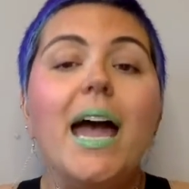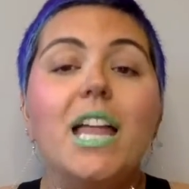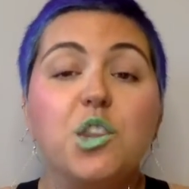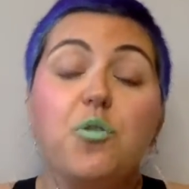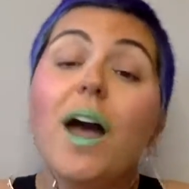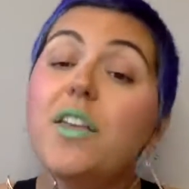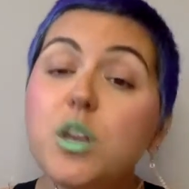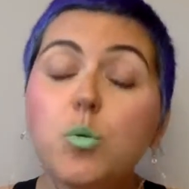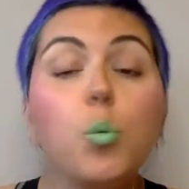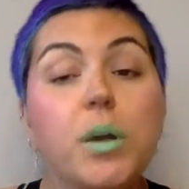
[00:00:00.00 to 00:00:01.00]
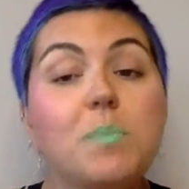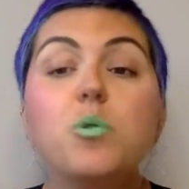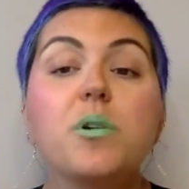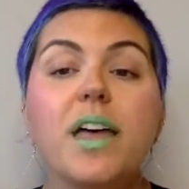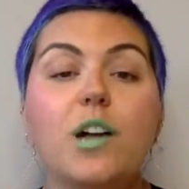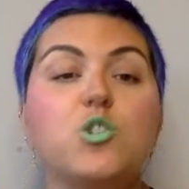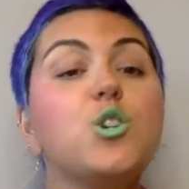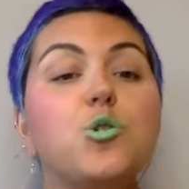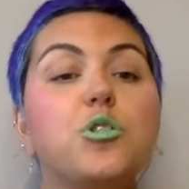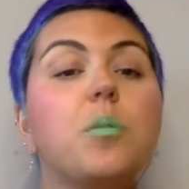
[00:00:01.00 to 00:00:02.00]
The fact that more people without
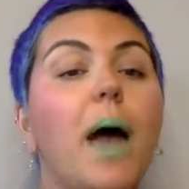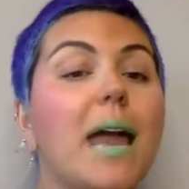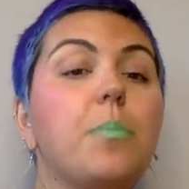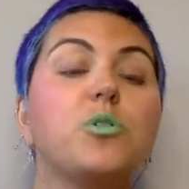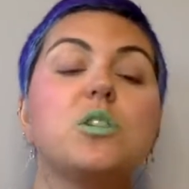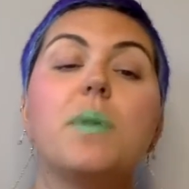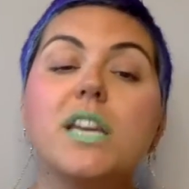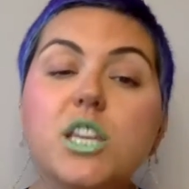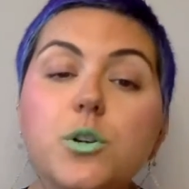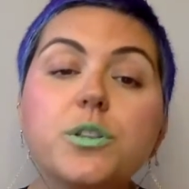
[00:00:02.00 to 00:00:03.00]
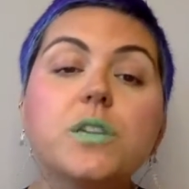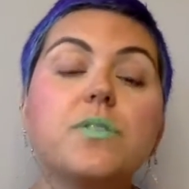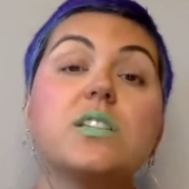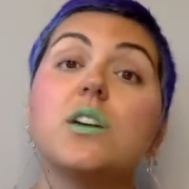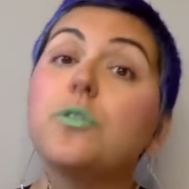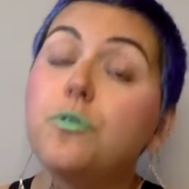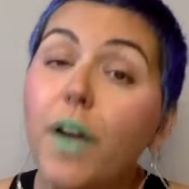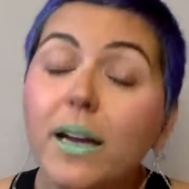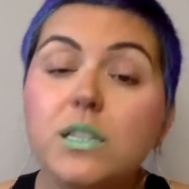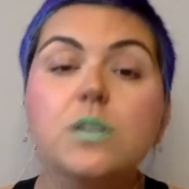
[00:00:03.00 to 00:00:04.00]
children are able to make use of this
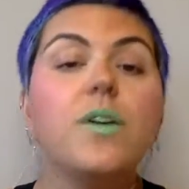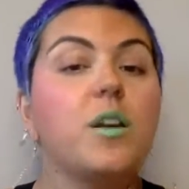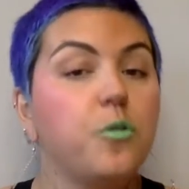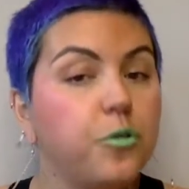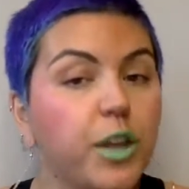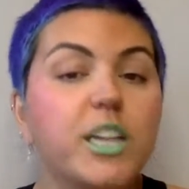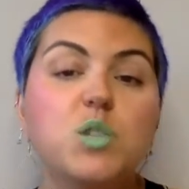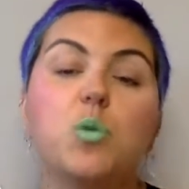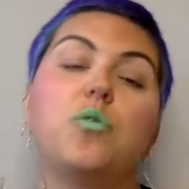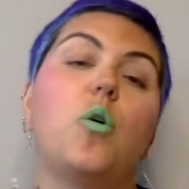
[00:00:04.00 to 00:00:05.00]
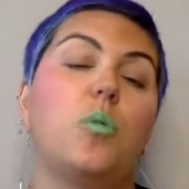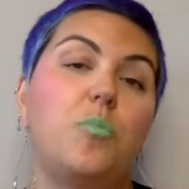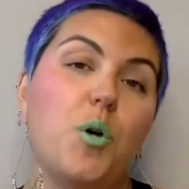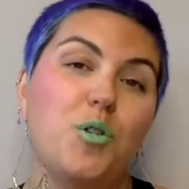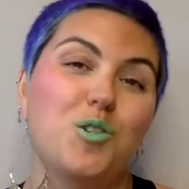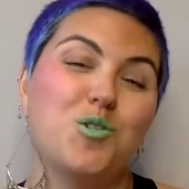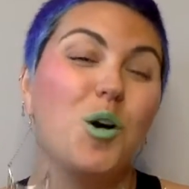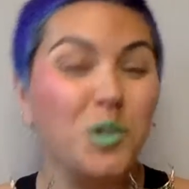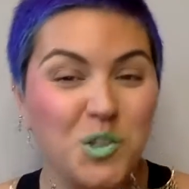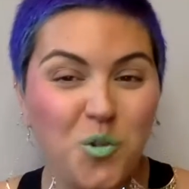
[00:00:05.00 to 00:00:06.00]
effective and flexible form of birth
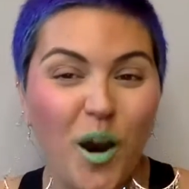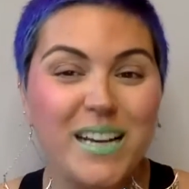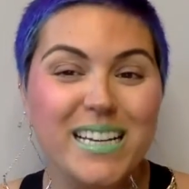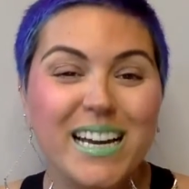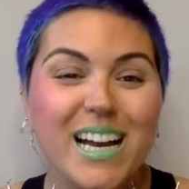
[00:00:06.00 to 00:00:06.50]
control is great.